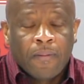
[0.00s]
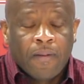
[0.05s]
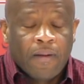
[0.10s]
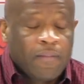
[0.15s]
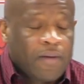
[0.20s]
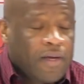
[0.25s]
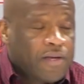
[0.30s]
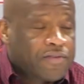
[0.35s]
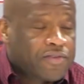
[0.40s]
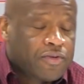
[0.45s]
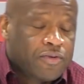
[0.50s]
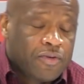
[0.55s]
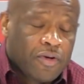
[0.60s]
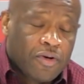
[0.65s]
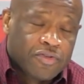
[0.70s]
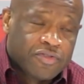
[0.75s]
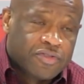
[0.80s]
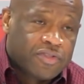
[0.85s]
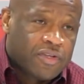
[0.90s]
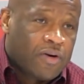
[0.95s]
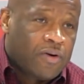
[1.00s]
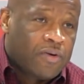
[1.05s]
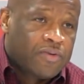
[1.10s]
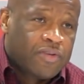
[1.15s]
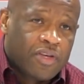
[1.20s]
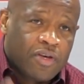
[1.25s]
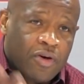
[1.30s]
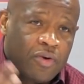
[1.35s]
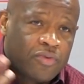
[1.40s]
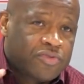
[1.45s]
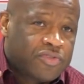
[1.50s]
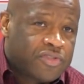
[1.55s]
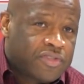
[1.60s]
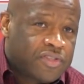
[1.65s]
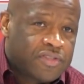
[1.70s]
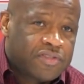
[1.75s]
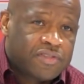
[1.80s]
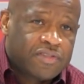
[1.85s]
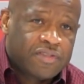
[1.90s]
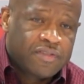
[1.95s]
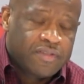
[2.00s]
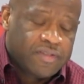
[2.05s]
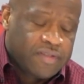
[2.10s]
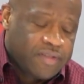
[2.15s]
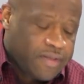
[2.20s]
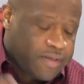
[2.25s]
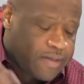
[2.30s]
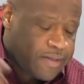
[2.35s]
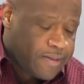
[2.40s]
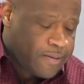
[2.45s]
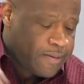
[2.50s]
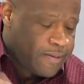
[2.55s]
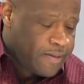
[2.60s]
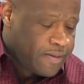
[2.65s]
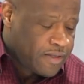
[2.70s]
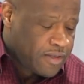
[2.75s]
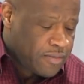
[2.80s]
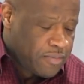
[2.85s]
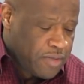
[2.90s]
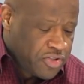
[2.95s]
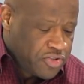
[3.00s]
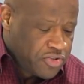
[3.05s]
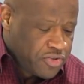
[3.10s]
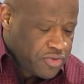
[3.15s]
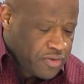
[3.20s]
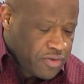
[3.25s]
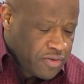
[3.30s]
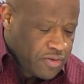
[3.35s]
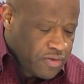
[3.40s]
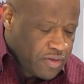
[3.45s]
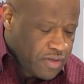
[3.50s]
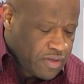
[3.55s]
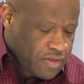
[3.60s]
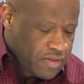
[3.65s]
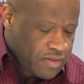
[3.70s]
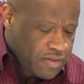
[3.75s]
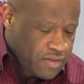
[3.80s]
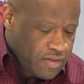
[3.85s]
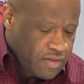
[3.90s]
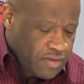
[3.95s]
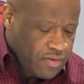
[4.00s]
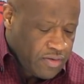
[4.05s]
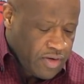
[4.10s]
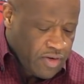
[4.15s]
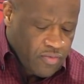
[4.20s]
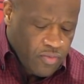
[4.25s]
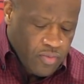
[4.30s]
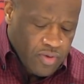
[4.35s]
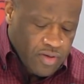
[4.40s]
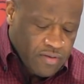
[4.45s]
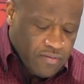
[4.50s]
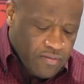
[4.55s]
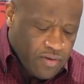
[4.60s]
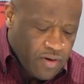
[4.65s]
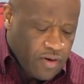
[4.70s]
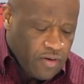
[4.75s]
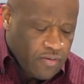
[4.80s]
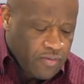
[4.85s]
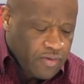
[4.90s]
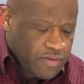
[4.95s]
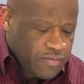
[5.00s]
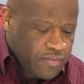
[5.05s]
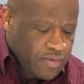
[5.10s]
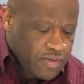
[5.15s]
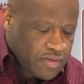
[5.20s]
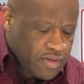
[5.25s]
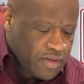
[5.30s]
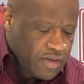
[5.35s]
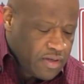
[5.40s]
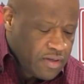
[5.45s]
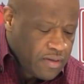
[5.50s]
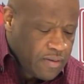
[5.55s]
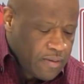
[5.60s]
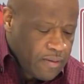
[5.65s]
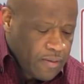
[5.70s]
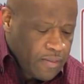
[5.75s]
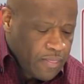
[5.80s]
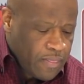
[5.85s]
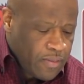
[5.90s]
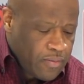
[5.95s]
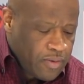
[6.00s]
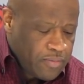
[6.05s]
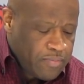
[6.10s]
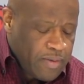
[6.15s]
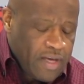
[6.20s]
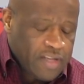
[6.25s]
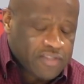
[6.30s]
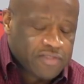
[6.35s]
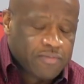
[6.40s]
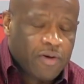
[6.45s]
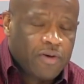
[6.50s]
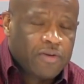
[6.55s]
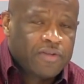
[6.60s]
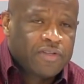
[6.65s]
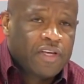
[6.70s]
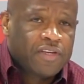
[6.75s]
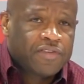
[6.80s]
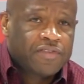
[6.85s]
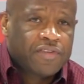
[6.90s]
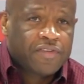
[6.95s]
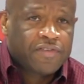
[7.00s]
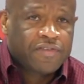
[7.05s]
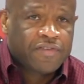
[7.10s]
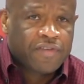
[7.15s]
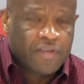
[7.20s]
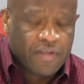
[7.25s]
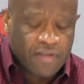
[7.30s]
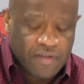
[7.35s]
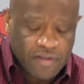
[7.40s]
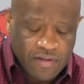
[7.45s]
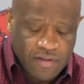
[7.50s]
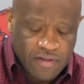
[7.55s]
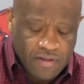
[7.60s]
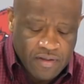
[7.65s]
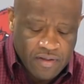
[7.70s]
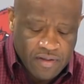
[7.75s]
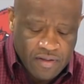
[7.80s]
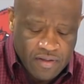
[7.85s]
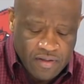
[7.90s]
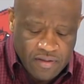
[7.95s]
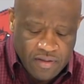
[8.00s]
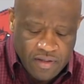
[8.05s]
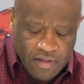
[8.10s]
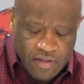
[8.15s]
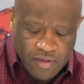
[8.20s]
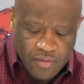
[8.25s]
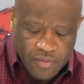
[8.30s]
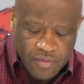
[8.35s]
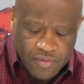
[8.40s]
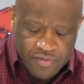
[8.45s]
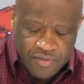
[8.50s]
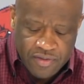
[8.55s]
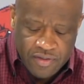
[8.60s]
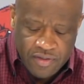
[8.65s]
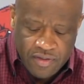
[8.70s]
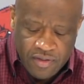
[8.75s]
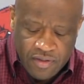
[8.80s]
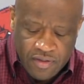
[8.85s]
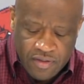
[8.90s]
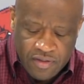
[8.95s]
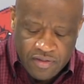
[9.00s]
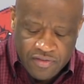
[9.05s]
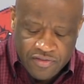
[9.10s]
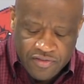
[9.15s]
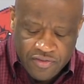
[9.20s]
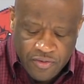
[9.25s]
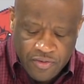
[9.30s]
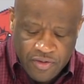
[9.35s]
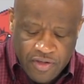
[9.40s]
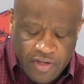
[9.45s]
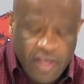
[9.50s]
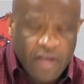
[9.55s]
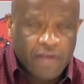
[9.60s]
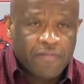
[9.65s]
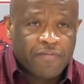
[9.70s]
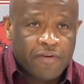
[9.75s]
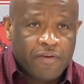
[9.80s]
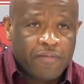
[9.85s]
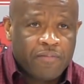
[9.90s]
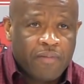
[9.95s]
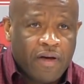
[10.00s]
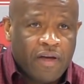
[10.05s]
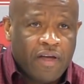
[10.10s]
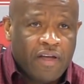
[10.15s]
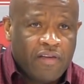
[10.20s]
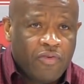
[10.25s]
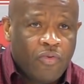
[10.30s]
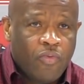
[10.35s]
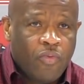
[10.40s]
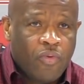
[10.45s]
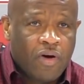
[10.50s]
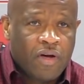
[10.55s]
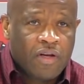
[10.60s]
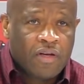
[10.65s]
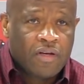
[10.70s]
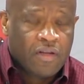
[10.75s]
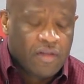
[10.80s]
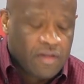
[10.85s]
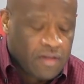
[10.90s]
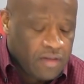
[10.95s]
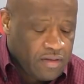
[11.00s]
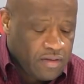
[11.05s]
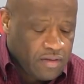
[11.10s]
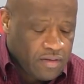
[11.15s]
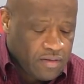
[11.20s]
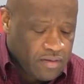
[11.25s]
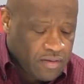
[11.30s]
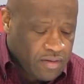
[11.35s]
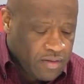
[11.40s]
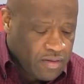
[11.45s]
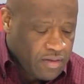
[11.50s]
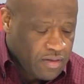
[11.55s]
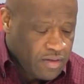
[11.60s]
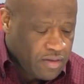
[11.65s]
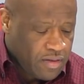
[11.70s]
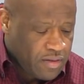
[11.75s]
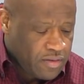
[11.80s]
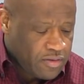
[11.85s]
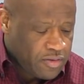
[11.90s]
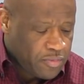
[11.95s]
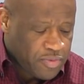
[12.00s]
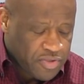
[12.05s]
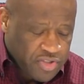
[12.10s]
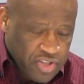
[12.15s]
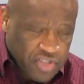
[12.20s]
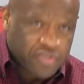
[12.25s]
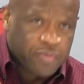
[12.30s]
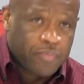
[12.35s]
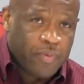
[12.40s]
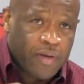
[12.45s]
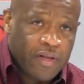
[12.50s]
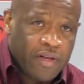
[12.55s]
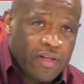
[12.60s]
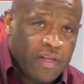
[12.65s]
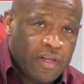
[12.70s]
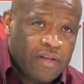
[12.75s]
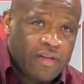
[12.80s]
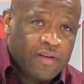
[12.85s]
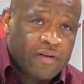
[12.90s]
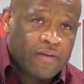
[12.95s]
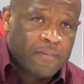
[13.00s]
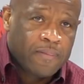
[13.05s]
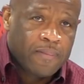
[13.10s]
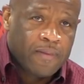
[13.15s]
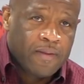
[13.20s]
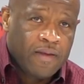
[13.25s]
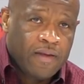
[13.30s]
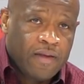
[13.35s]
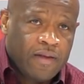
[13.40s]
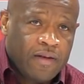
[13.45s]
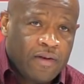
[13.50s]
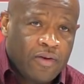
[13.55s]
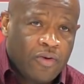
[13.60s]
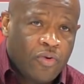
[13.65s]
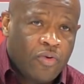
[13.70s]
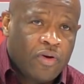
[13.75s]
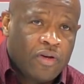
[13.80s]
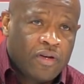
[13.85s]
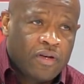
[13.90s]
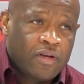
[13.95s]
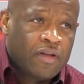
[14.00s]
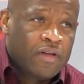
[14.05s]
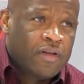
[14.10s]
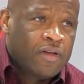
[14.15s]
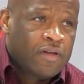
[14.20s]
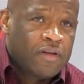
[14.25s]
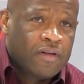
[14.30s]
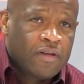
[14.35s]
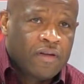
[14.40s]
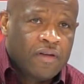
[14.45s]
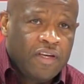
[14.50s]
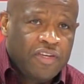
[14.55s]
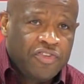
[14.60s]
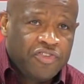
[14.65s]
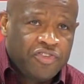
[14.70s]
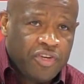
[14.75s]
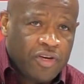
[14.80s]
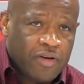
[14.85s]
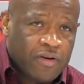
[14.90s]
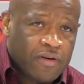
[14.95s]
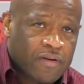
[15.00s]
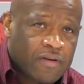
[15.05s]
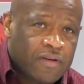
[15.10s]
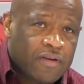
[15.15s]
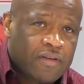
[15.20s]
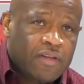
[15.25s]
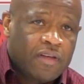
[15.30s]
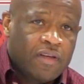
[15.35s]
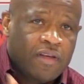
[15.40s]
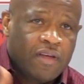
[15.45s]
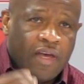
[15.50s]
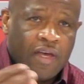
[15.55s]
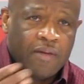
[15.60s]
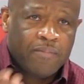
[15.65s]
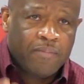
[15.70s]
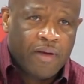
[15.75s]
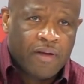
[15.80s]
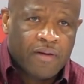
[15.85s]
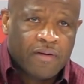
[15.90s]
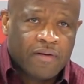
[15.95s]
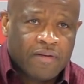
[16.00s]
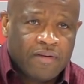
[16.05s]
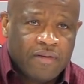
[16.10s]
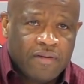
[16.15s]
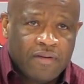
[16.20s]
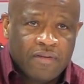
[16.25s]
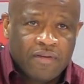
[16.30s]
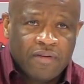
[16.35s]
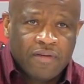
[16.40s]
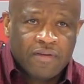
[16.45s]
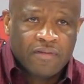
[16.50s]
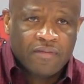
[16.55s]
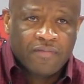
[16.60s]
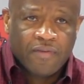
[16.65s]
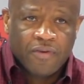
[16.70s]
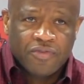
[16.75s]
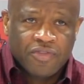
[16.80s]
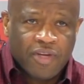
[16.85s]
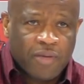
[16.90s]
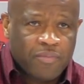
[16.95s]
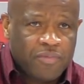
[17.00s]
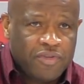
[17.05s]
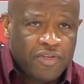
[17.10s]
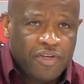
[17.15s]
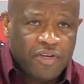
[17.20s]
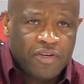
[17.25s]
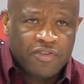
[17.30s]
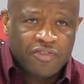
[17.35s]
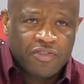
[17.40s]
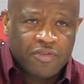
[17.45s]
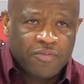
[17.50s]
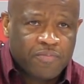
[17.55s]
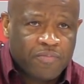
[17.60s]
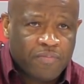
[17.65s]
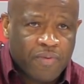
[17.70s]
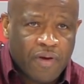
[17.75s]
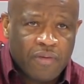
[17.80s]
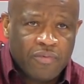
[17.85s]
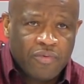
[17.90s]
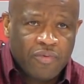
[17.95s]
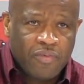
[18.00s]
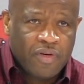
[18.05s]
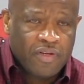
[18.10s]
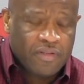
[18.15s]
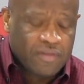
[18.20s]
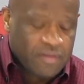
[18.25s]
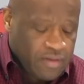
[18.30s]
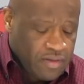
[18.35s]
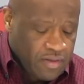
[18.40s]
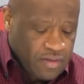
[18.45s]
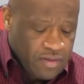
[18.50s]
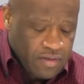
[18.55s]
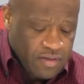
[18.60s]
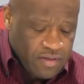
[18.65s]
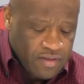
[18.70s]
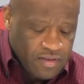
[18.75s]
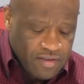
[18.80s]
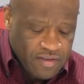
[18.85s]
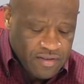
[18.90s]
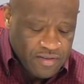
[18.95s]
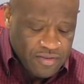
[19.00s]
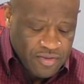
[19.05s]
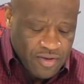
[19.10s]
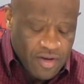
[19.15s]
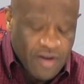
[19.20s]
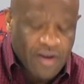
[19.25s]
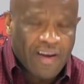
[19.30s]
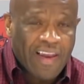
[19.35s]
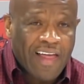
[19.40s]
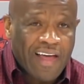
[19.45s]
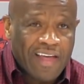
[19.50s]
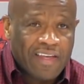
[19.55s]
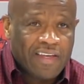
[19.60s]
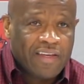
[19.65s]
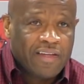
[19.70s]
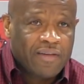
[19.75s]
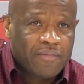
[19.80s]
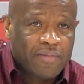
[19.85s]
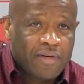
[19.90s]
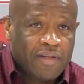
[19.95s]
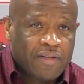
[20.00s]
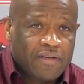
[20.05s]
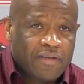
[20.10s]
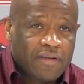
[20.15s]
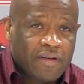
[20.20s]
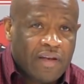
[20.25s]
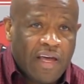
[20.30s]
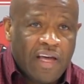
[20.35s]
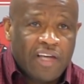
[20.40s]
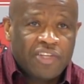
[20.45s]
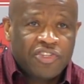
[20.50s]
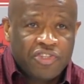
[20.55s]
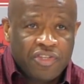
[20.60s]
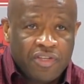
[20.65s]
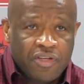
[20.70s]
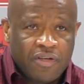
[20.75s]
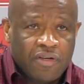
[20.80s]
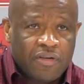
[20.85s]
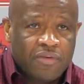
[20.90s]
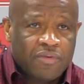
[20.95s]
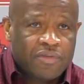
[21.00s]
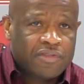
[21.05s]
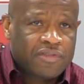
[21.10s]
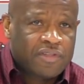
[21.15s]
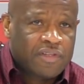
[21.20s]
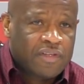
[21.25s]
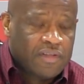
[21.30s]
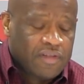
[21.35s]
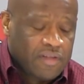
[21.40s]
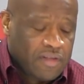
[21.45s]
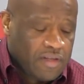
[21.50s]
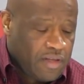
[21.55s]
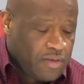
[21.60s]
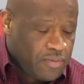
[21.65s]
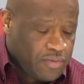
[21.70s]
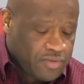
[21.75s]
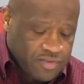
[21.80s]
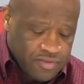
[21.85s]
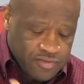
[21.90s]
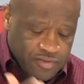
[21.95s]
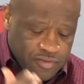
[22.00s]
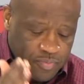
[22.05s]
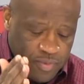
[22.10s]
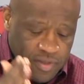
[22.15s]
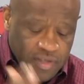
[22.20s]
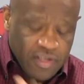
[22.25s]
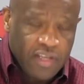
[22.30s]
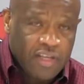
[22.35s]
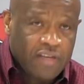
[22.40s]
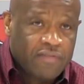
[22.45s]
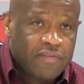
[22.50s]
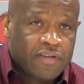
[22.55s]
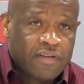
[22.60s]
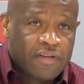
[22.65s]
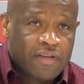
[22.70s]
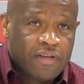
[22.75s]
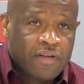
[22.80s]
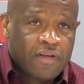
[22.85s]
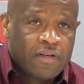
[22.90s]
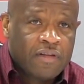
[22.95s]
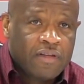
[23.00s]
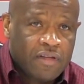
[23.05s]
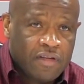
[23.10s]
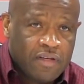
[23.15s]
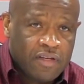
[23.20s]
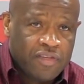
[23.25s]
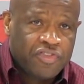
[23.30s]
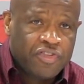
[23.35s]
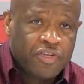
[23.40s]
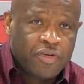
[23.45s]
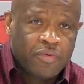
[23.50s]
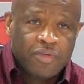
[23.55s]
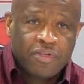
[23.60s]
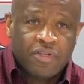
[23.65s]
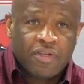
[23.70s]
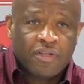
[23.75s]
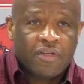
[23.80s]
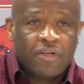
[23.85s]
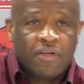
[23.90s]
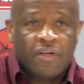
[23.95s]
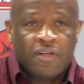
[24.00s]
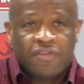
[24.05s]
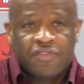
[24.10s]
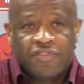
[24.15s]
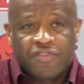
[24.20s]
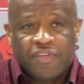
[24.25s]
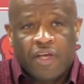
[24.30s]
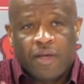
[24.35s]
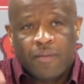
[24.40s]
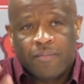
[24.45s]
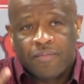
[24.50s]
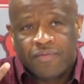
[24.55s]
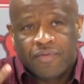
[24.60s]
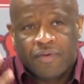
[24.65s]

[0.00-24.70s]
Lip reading: I mean, that's kudos to all the coaches and the commissioner and everyone involved with basketball in the SEC. I think it was a concerted effort by everyone, to participate in it. And knowing each year, I think it got better. The first couple of years, it probably wasn't to our liking, but last year it was split even. And then this year we took it another step.